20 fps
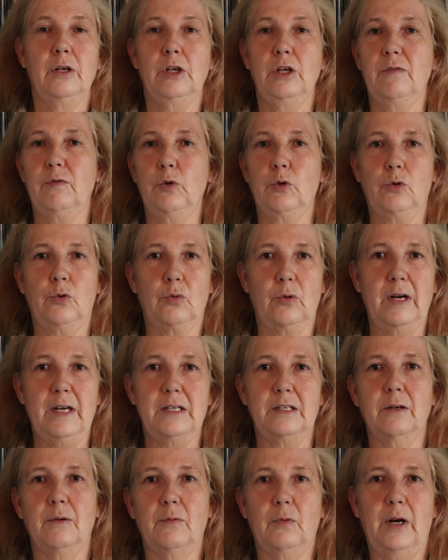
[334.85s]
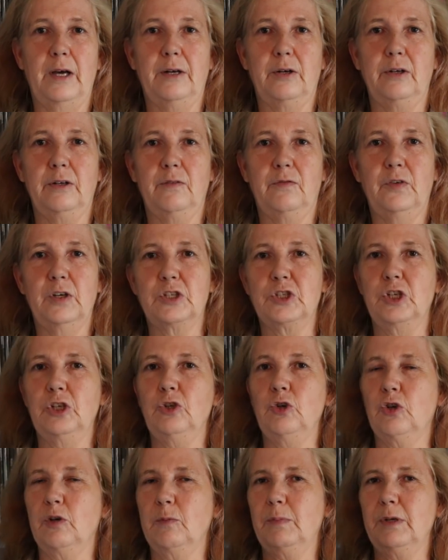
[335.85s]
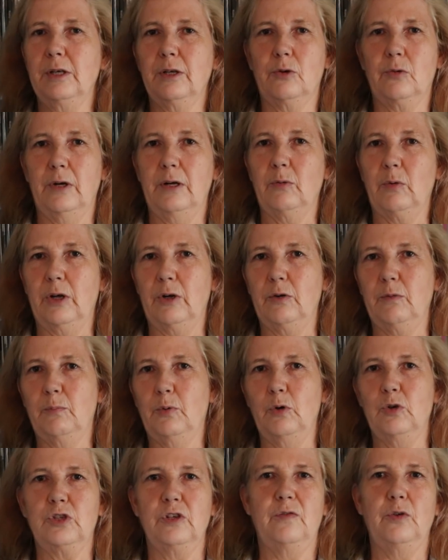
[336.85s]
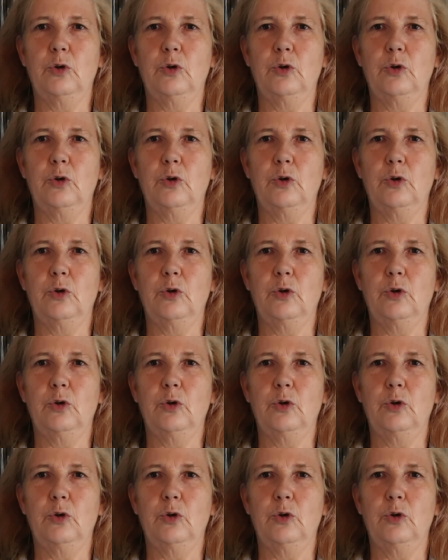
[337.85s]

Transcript: If you're a great writer in fiction, you can be a great writer in poetry.